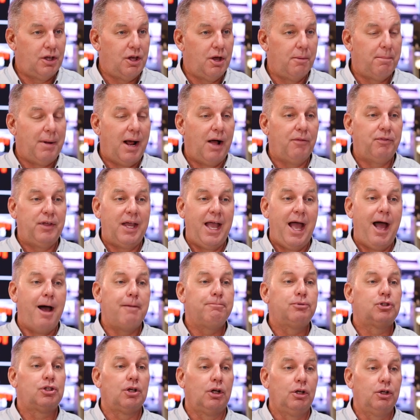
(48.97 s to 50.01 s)
to you about the
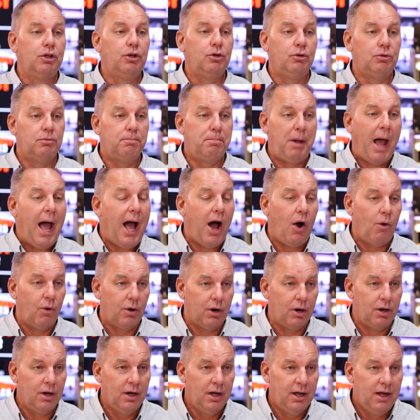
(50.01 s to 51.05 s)
absolute
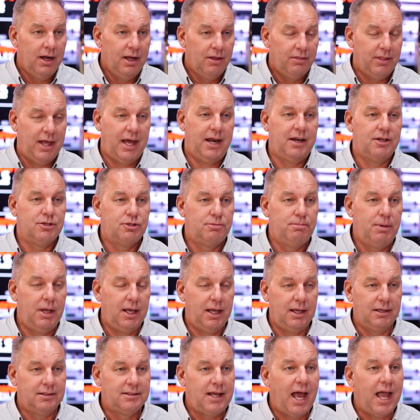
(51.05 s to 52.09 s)
power that is
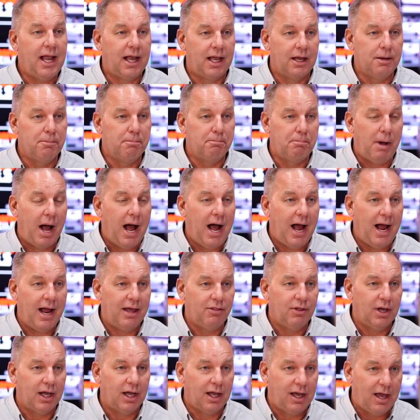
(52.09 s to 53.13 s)
being taken
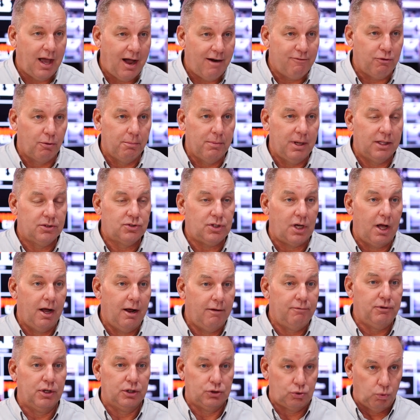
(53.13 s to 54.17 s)
by the governments
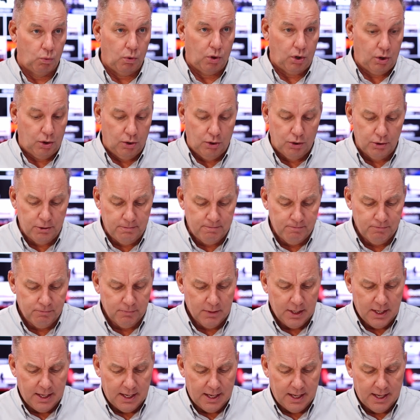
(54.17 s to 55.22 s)
of this world
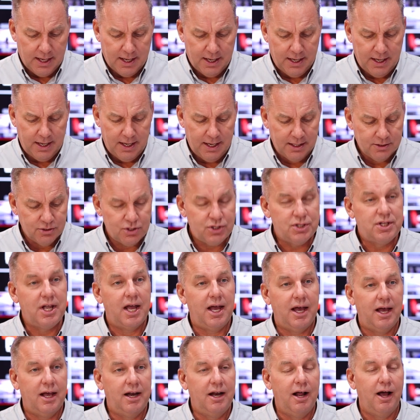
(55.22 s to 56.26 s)

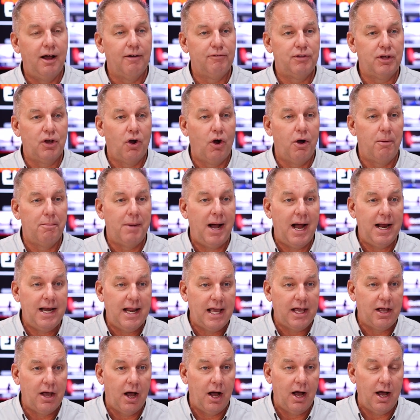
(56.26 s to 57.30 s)
instead of the
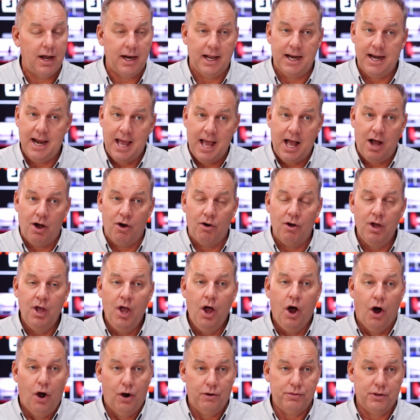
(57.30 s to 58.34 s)
Almighty God. And now
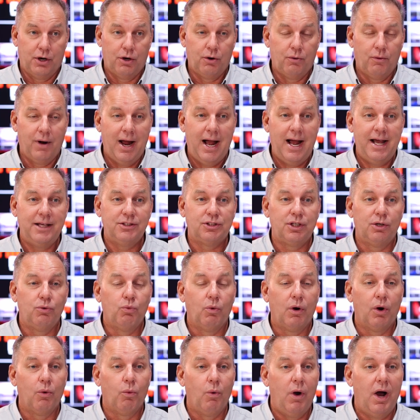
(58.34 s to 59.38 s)
on the
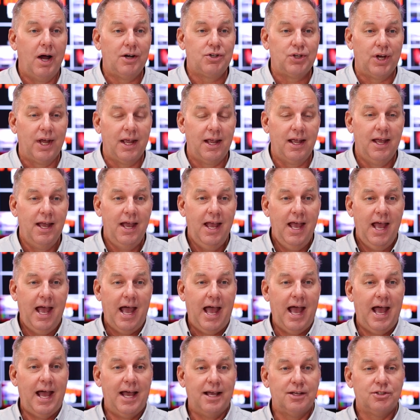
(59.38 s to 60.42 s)
horizon, we're watching
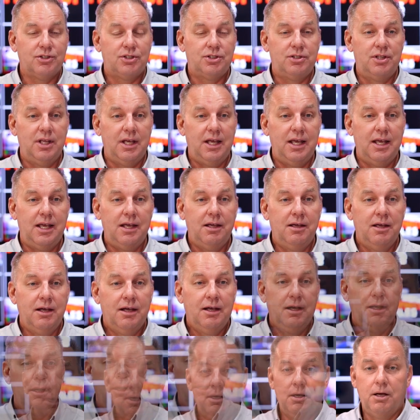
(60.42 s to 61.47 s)
as the
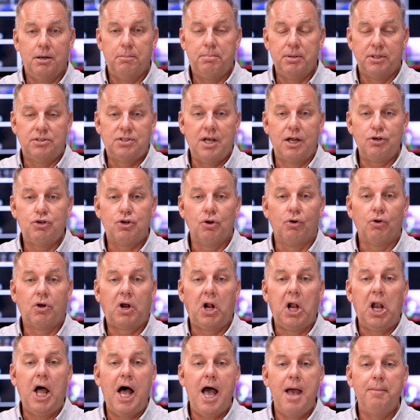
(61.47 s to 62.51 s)
potential
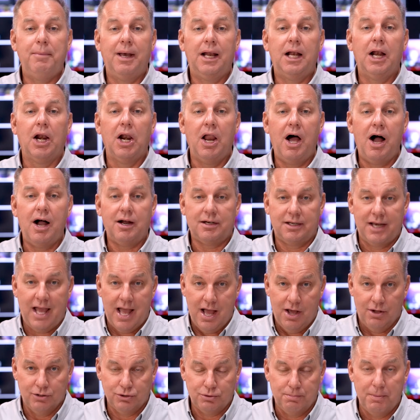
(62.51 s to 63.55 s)
climate
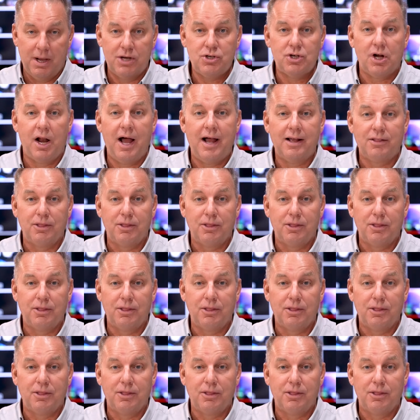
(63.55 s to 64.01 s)
lockdowns, much like